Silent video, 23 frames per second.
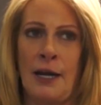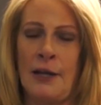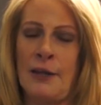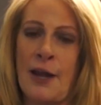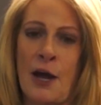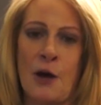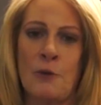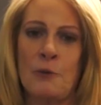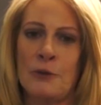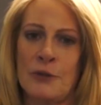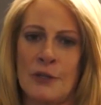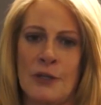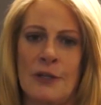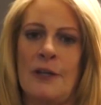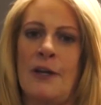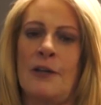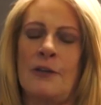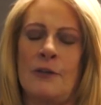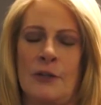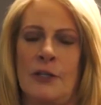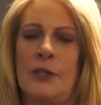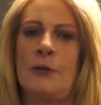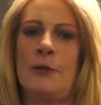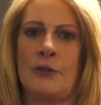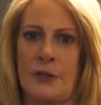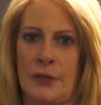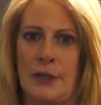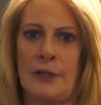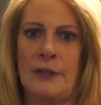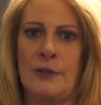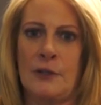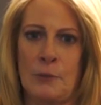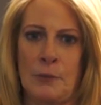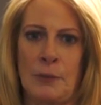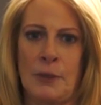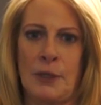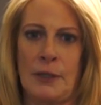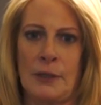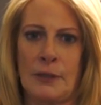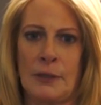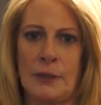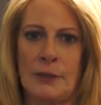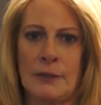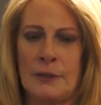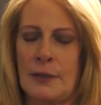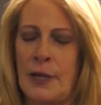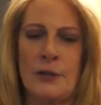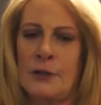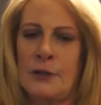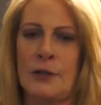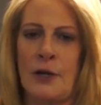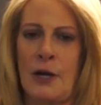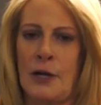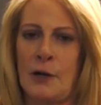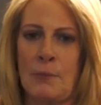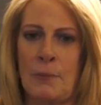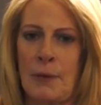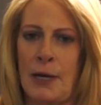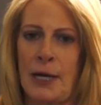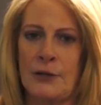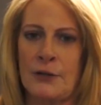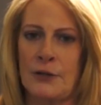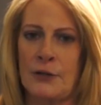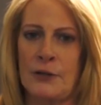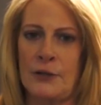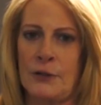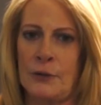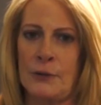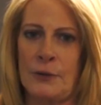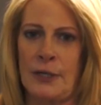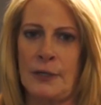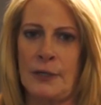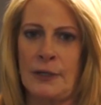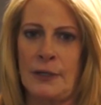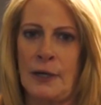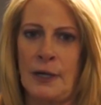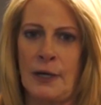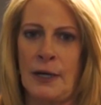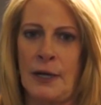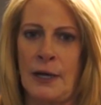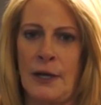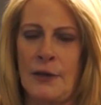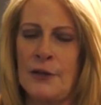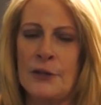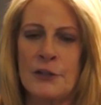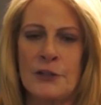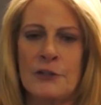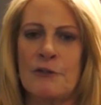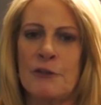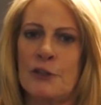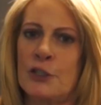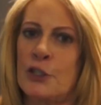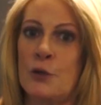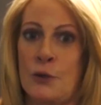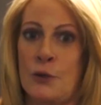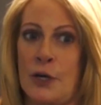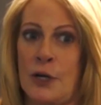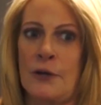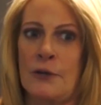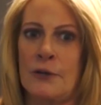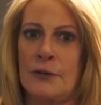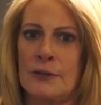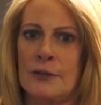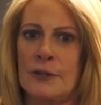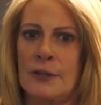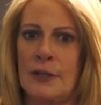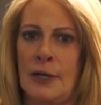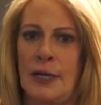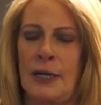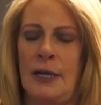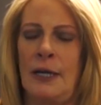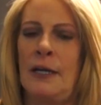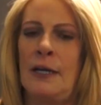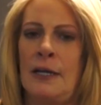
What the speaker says: And that was another huge thing to me, because I could not imagine doing this for 2 years.